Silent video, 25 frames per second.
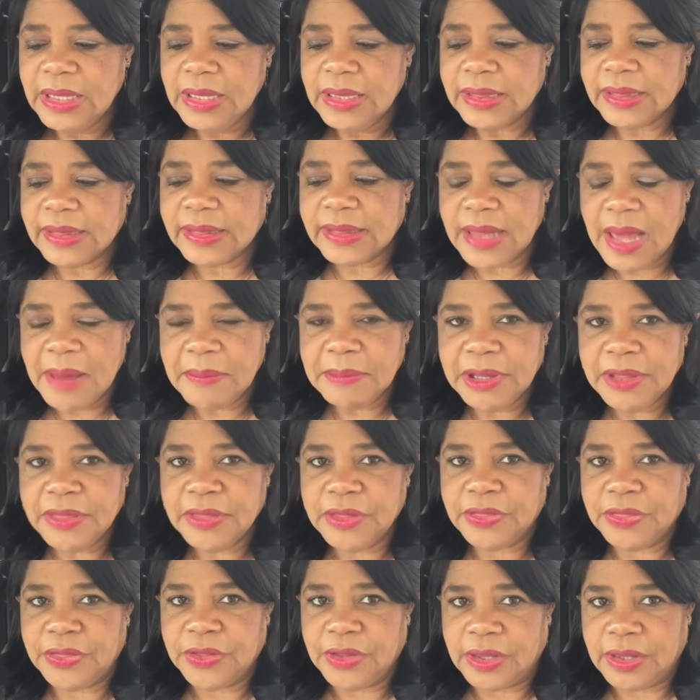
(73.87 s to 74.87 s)
Some of
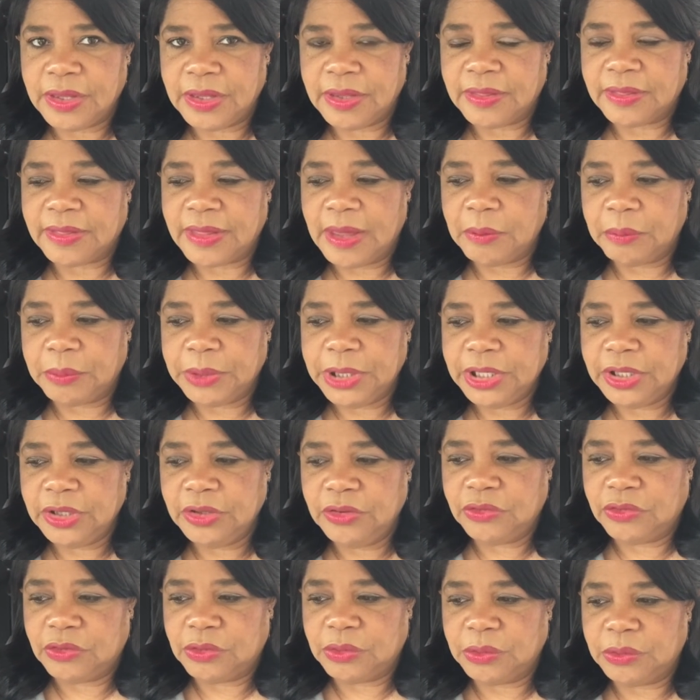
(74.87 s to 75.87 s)
the things that we
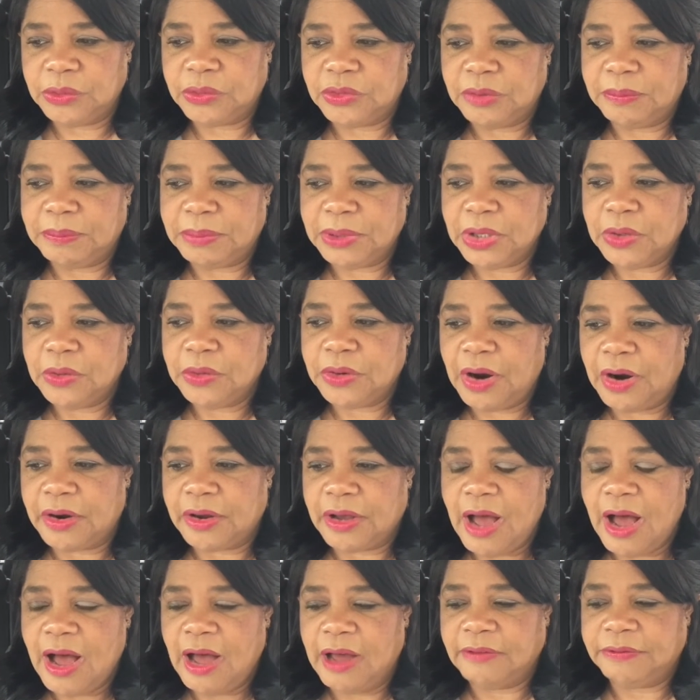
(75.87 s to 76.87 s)
can do to build our
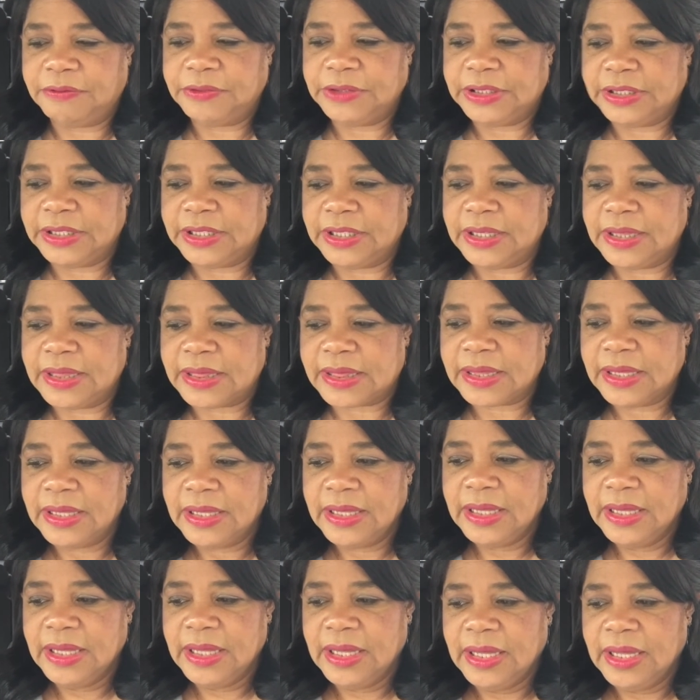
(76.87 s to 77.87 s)
confidence
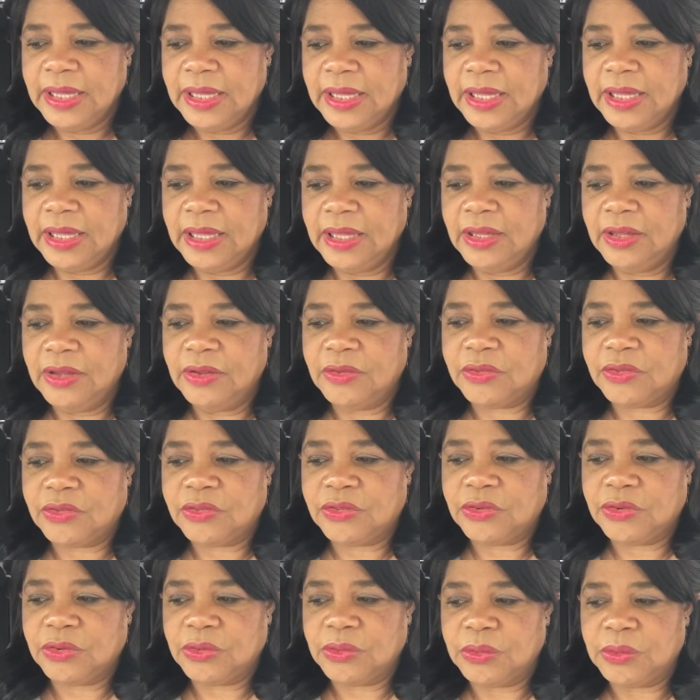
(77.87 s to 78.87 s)
is
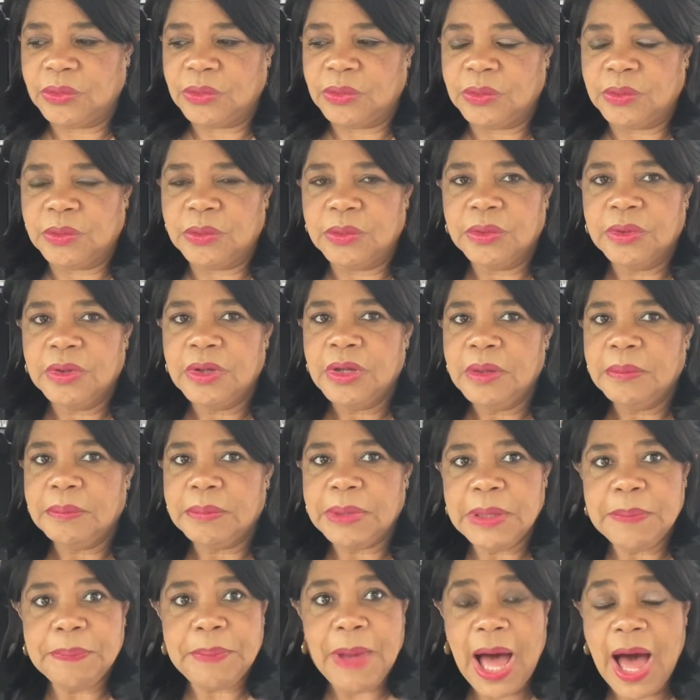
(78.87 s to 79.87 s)
to
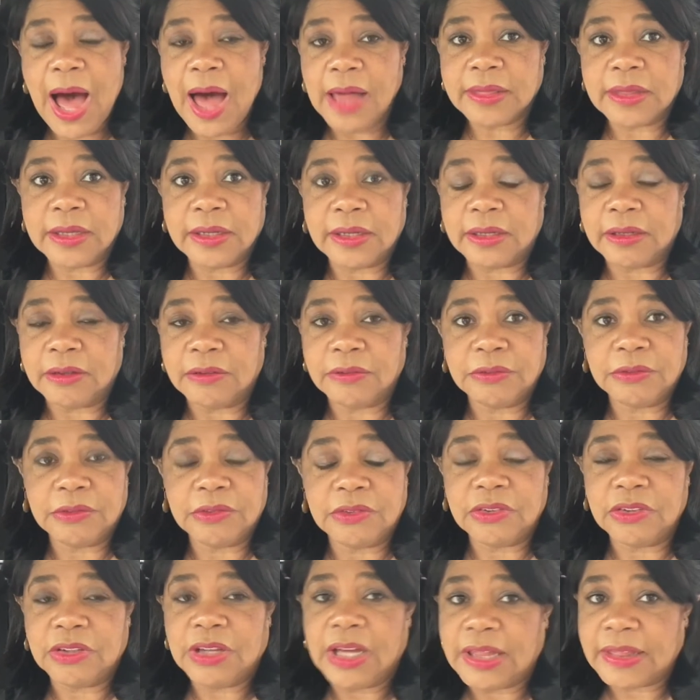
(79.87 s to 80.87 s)
be positive.
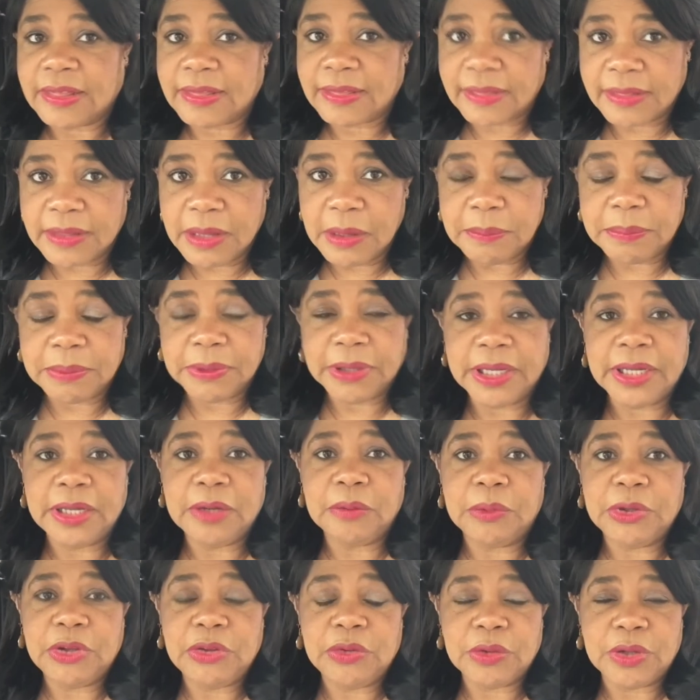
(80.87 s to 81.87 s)

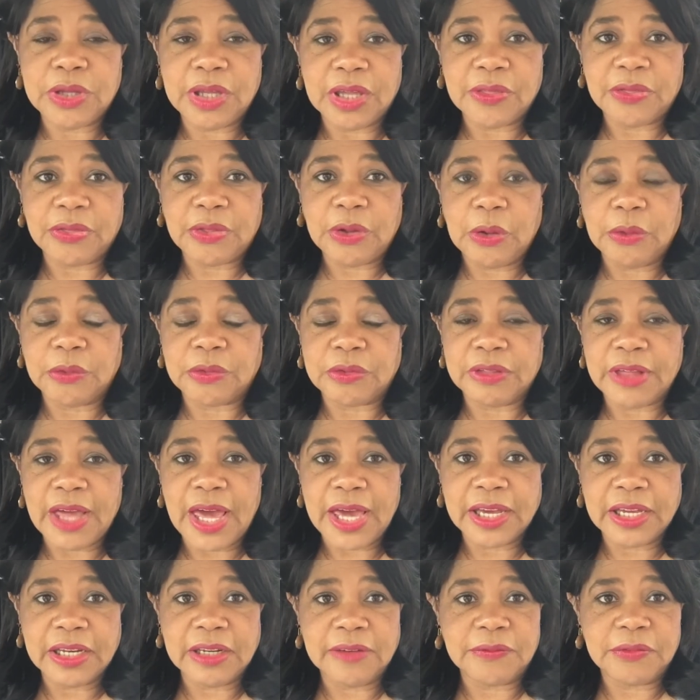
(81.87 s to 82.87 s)
Simply, when you get those
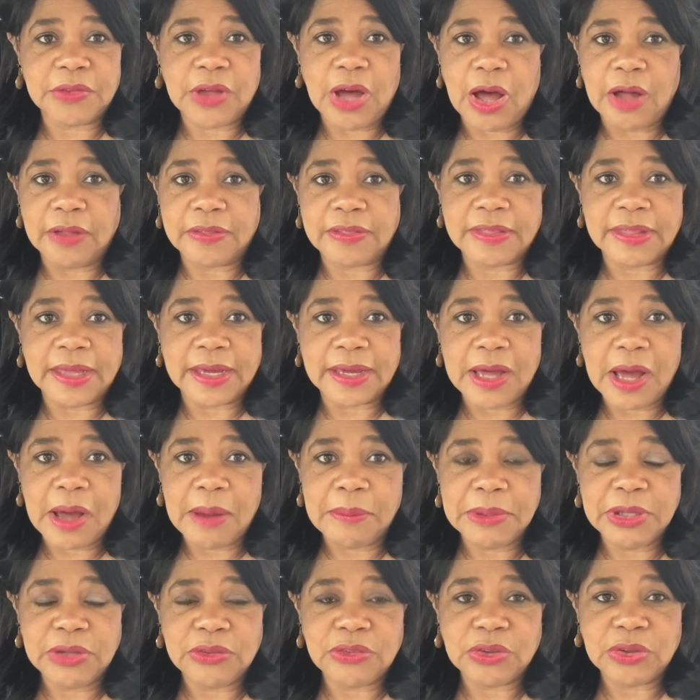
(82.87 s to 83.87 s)
negative thoughts that
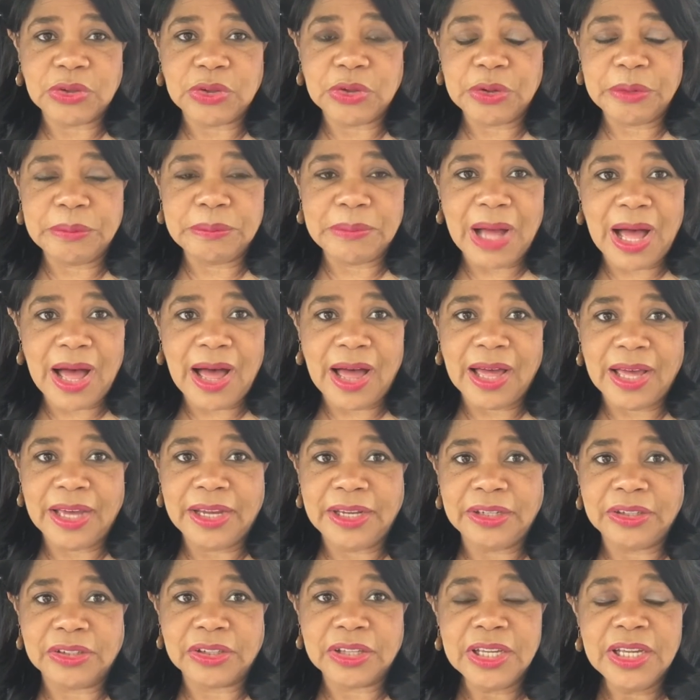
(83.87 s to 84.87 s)
come into your
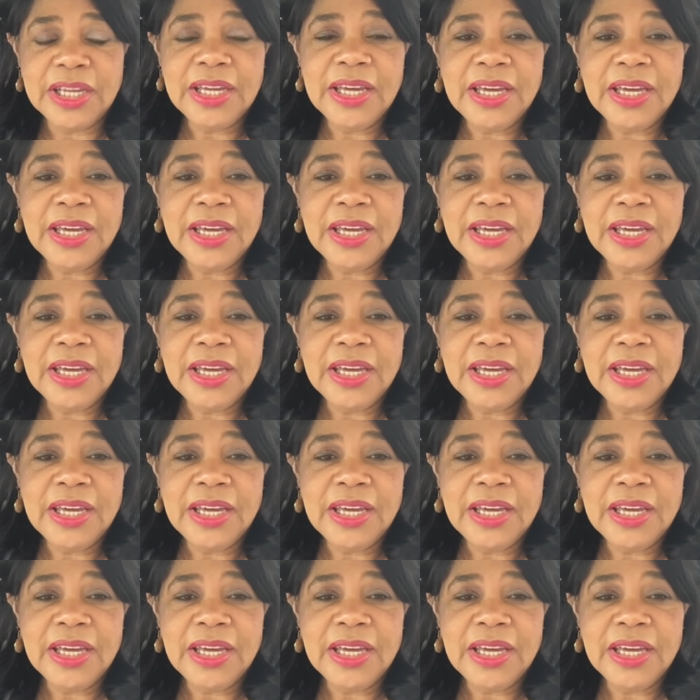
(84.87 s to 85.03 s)
mind,